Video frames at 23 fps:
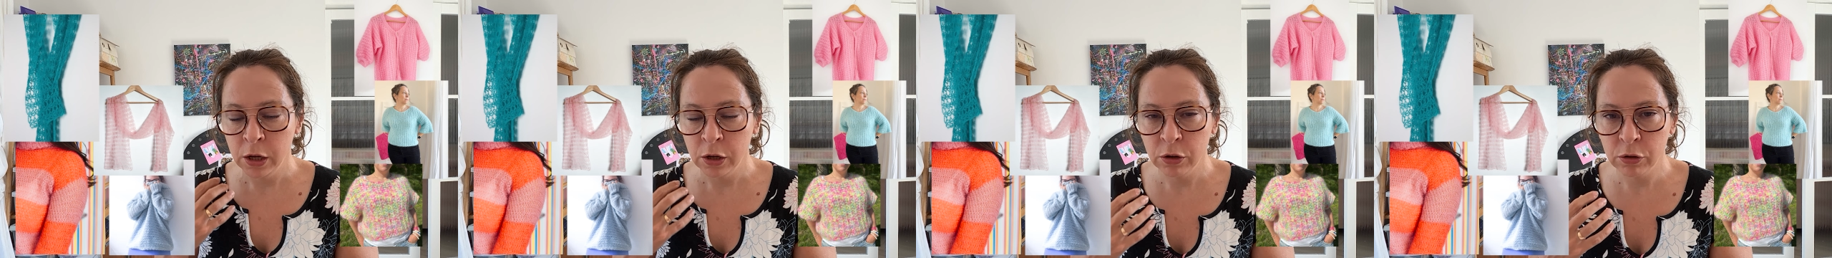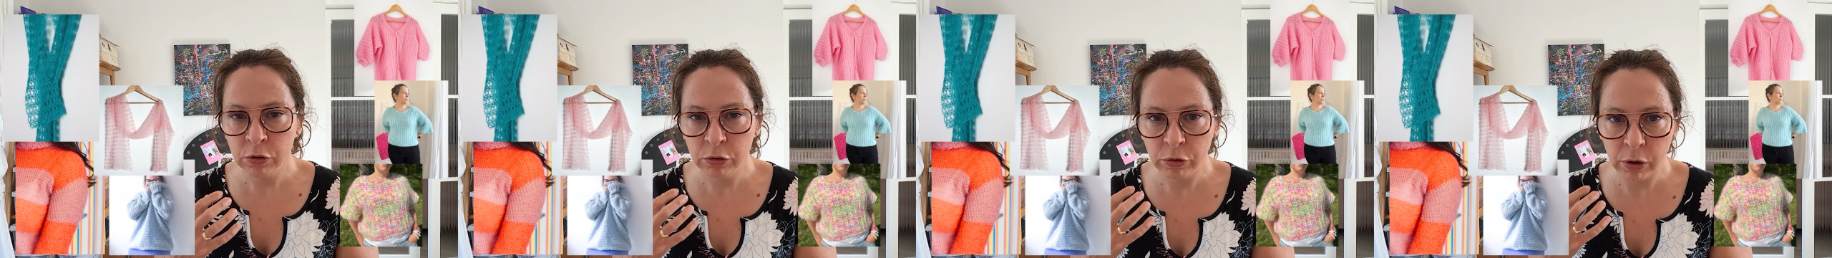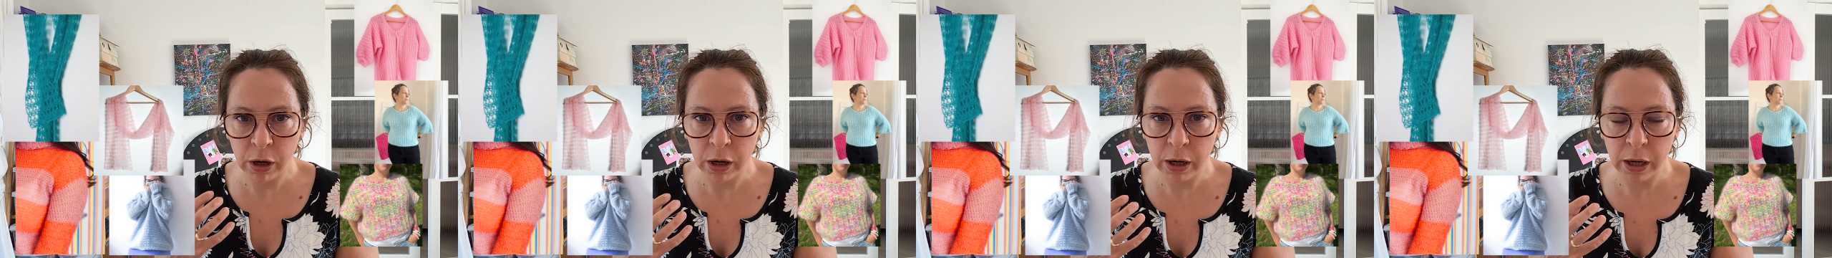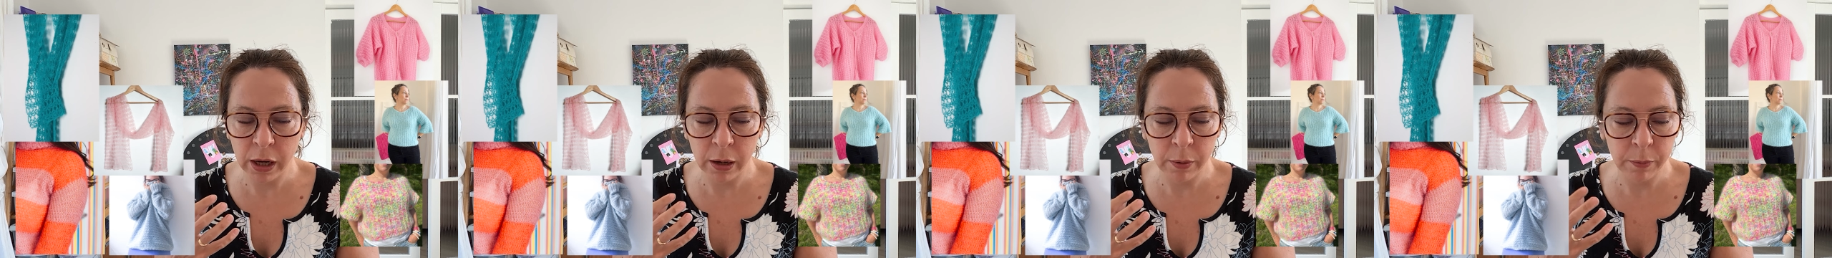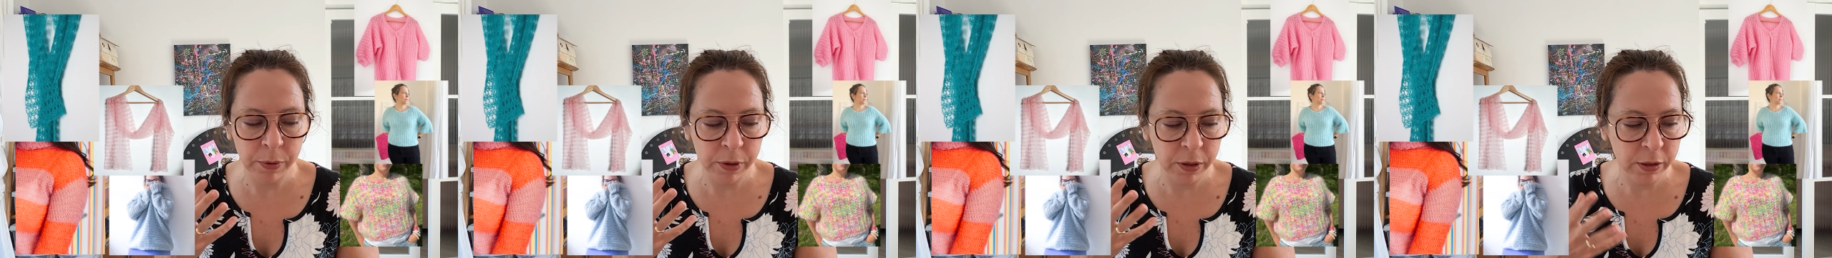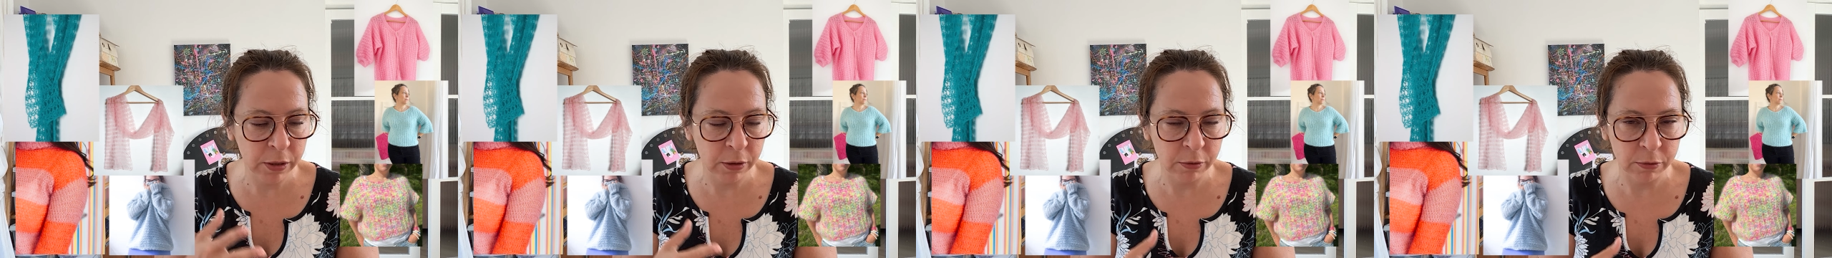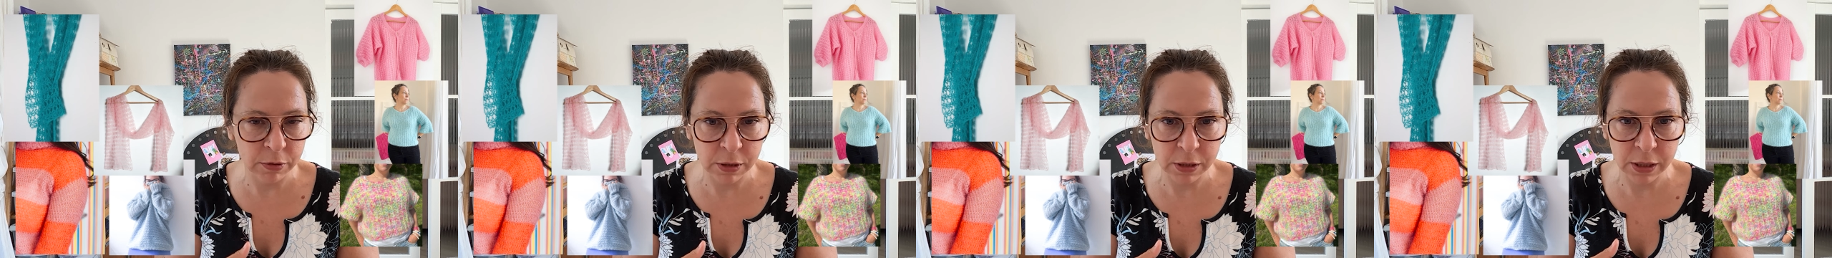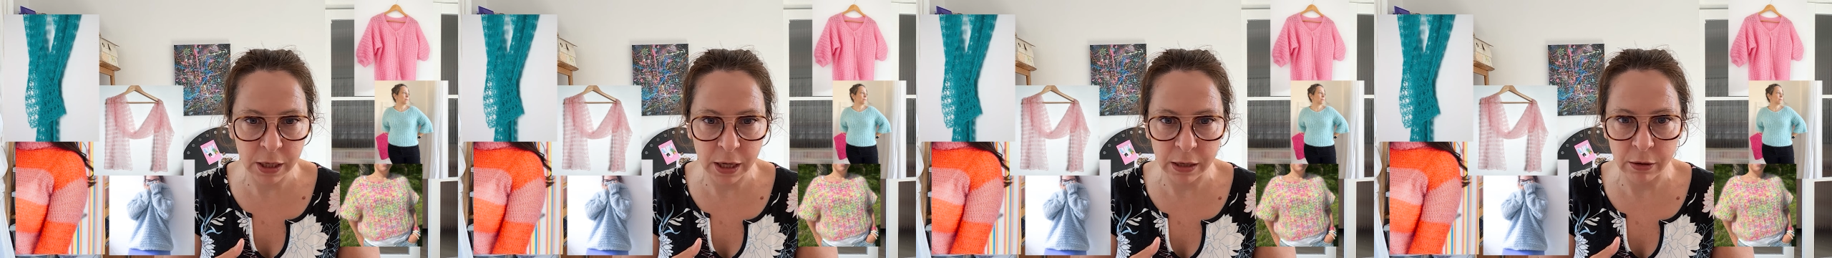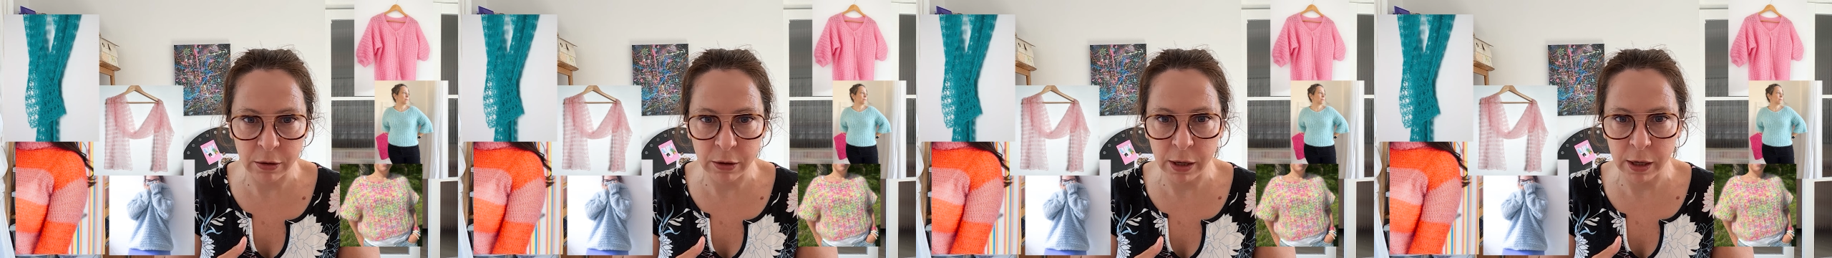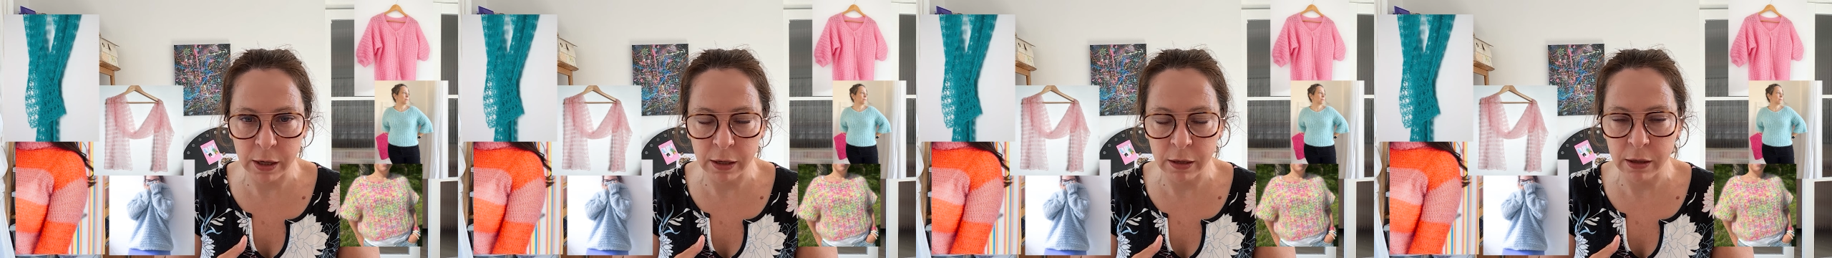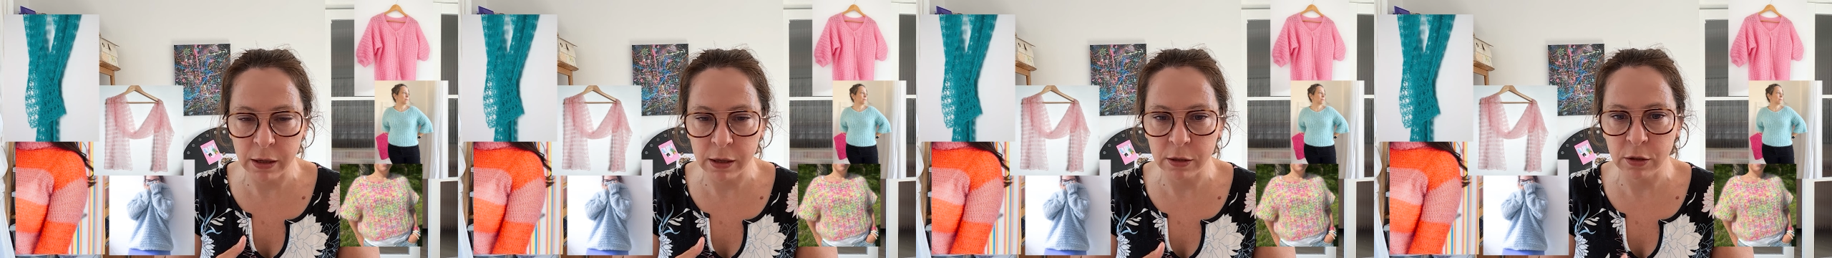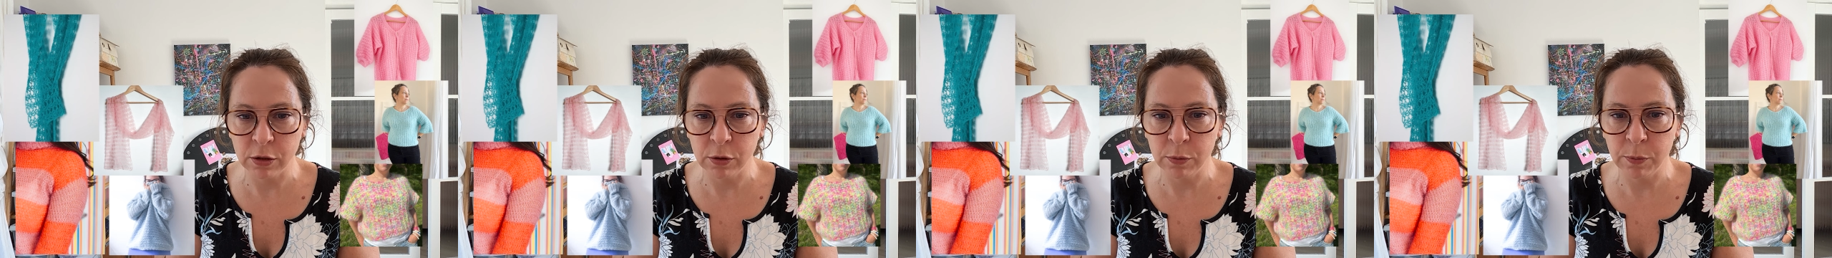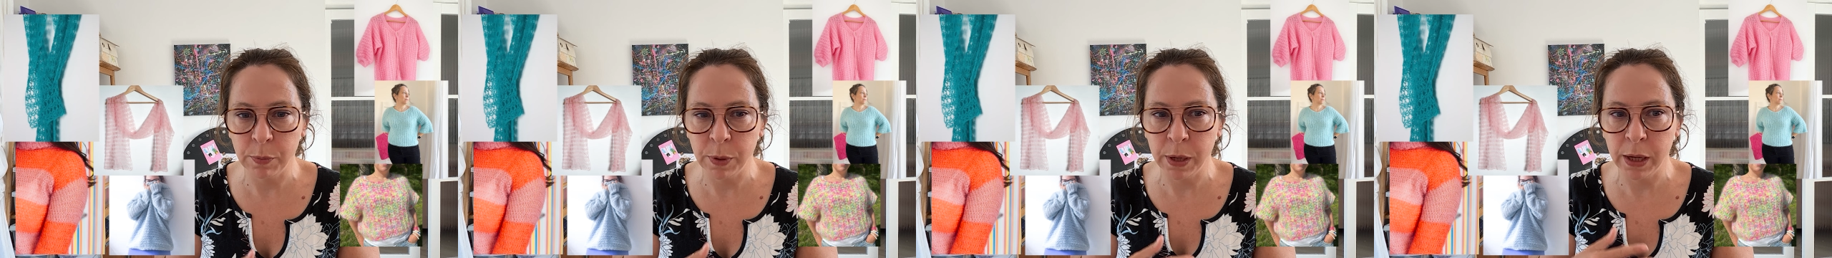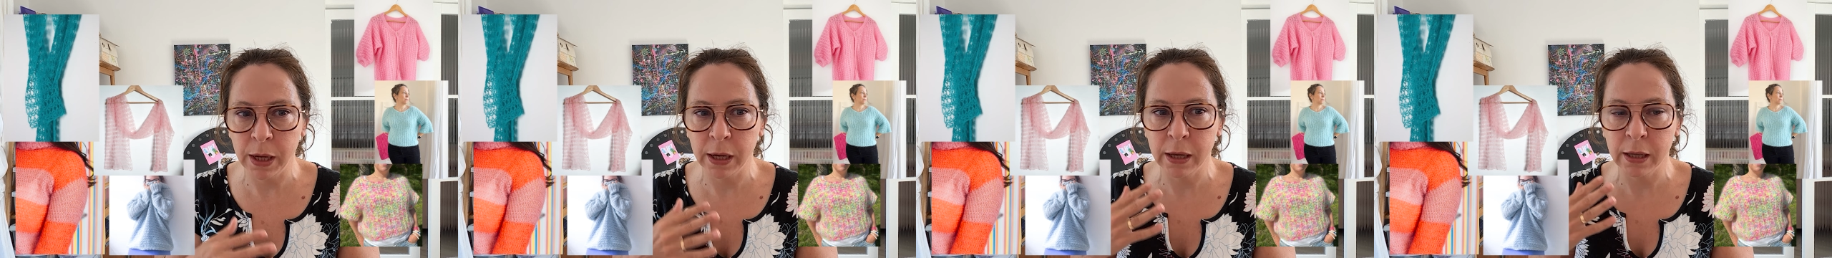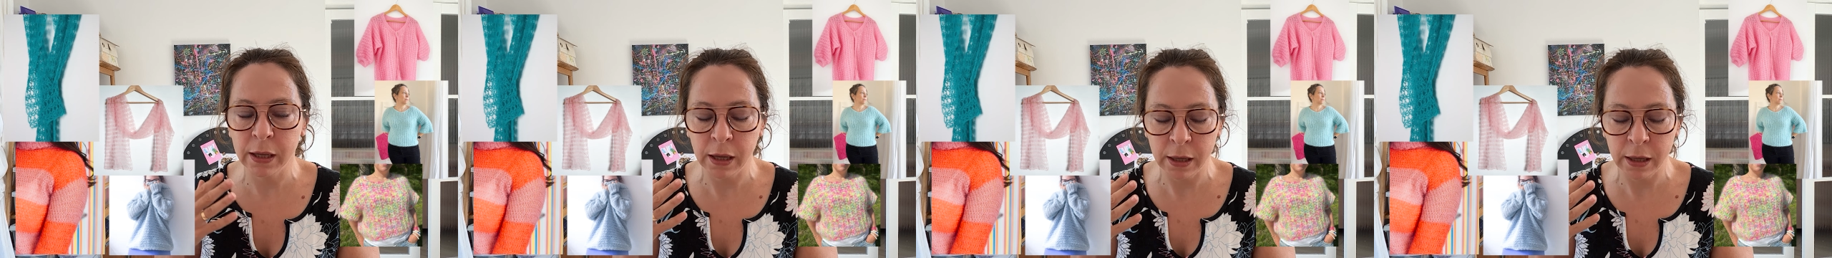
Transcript: try it, but you don't want to take on anything too big,